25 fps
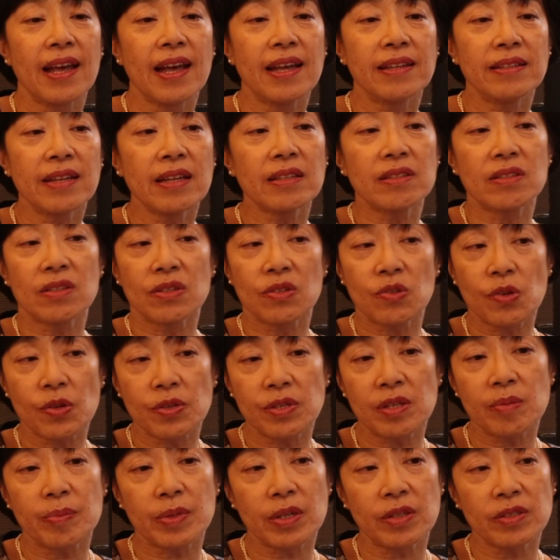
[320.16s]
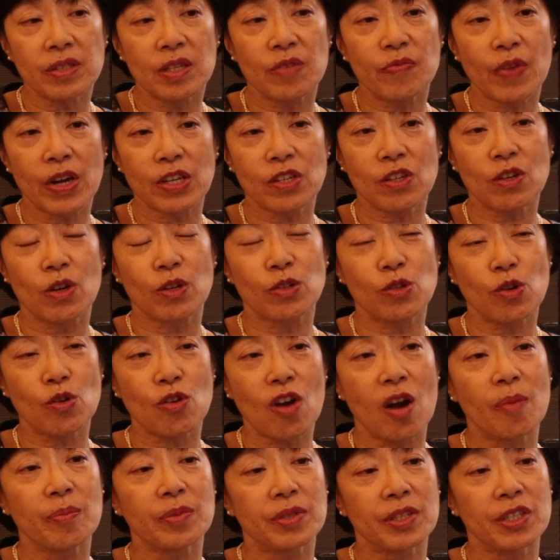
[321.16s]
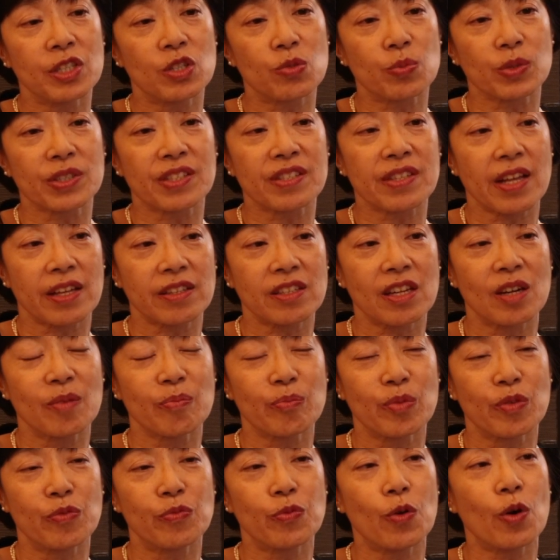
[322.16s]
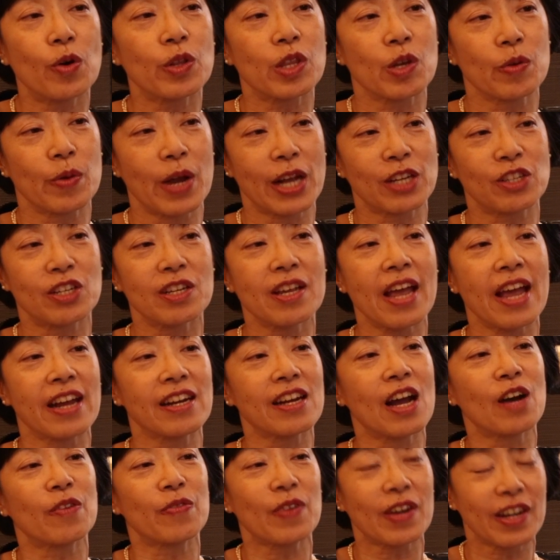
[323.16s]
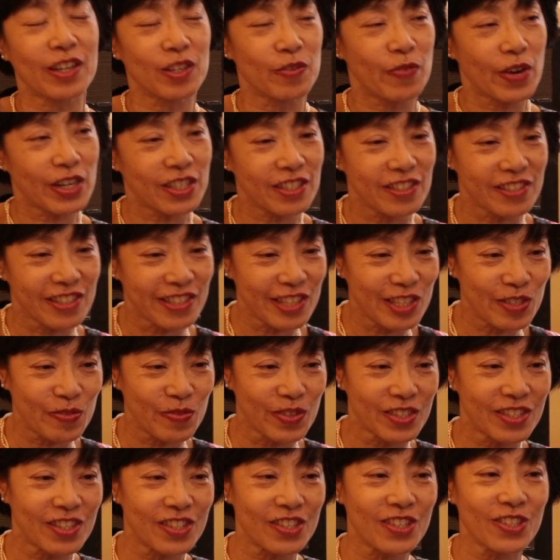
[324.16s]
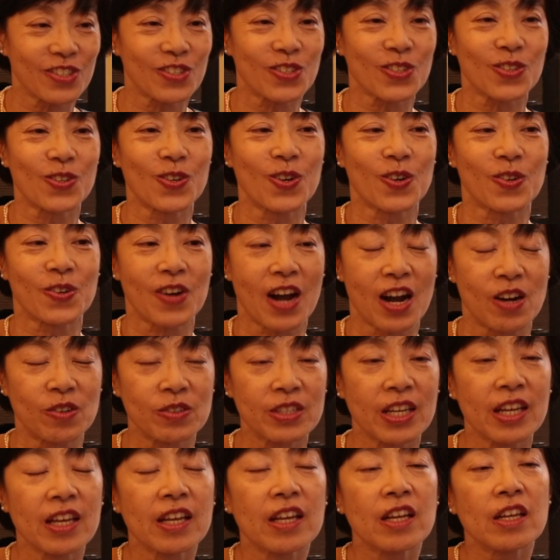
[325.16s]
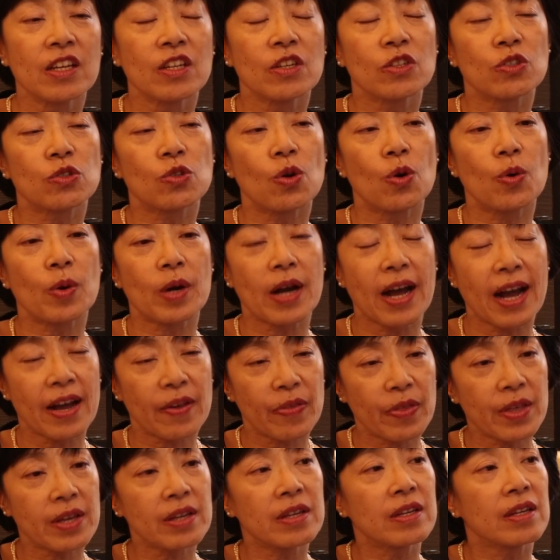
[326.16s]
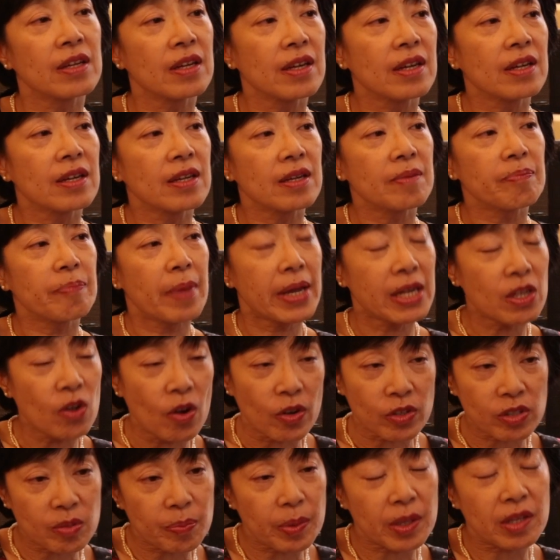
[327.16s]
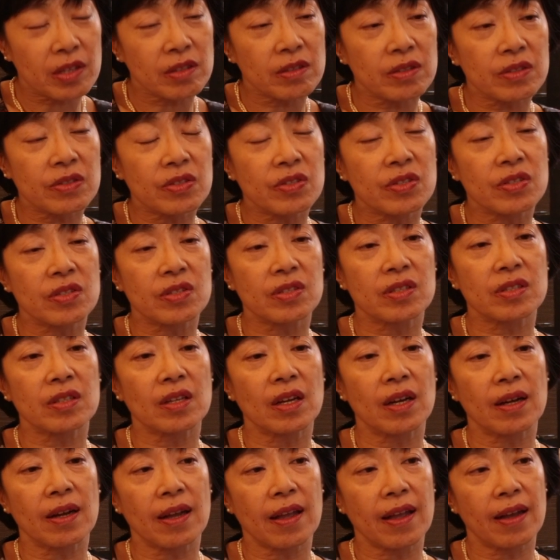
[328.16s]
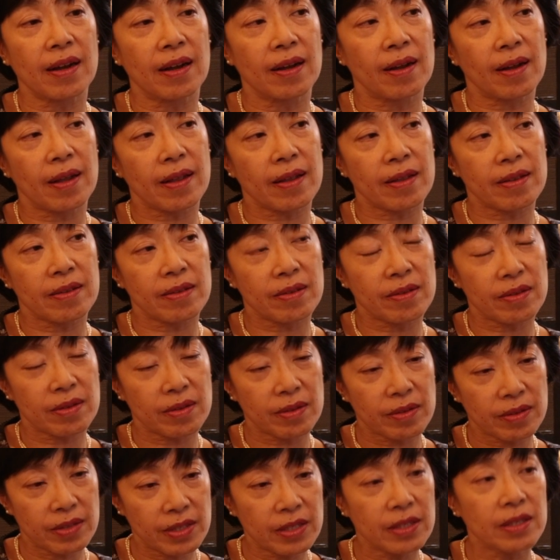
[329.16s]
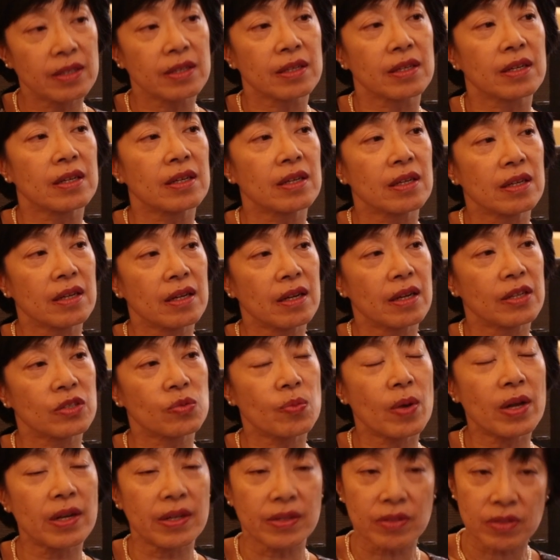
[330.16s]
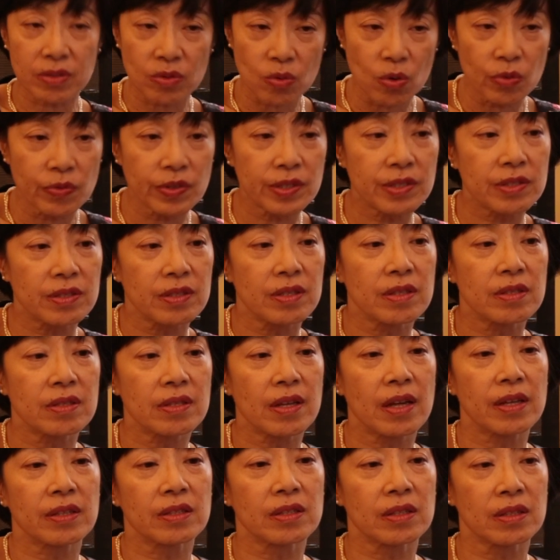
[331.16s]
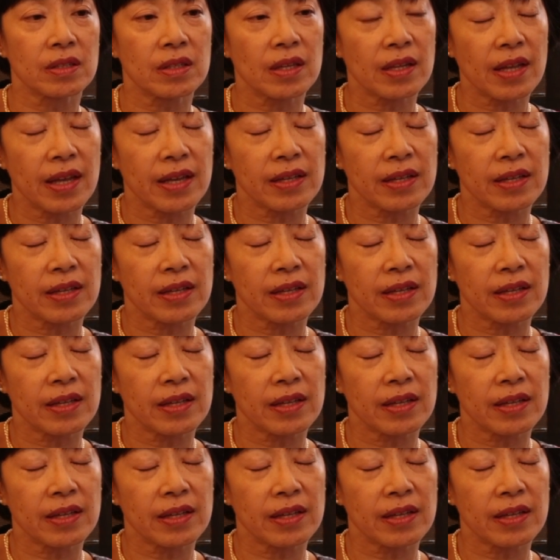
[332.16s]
And that's interesting because infection control committees were set up before there were actually enough infectious disease physicians to go around. So I think many hospitals here, as well as overseas, and